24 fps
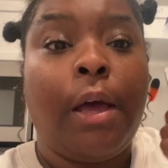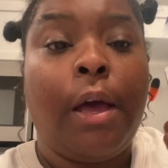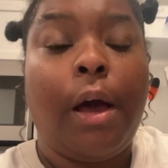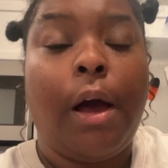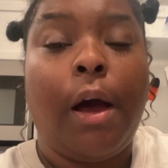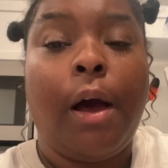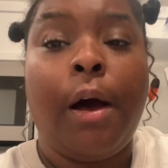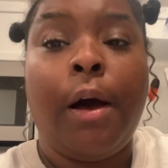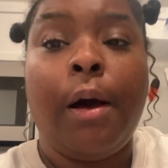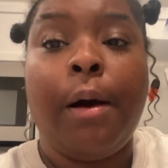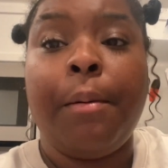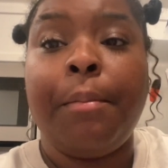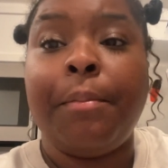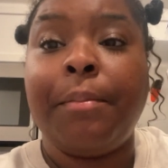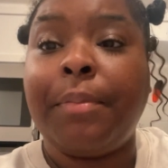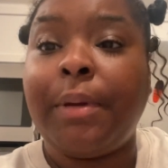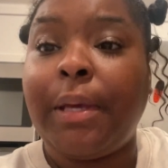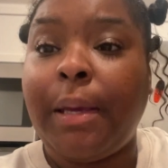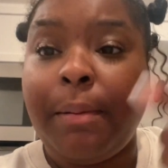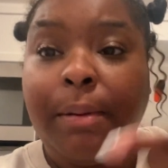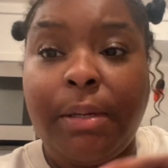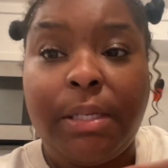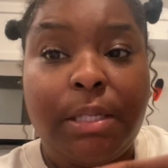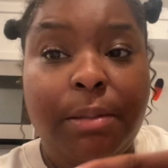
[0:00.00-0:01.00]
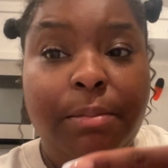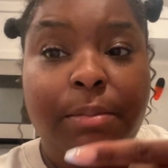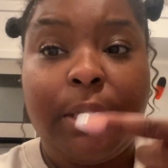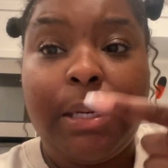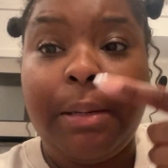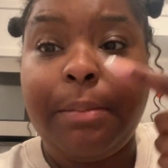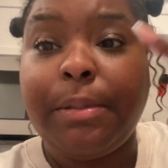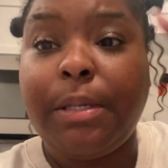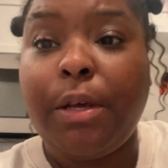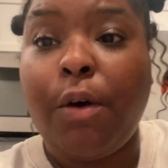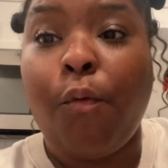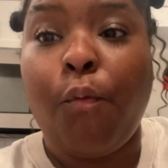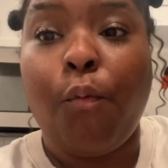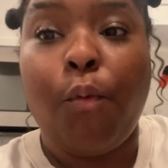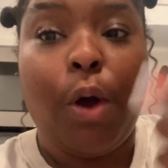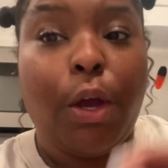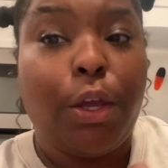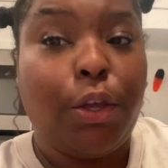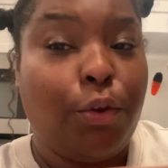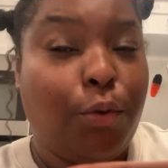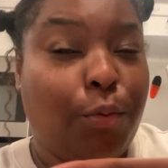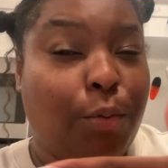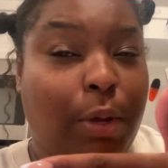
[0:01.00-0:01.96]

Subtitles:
Give me some tips of what you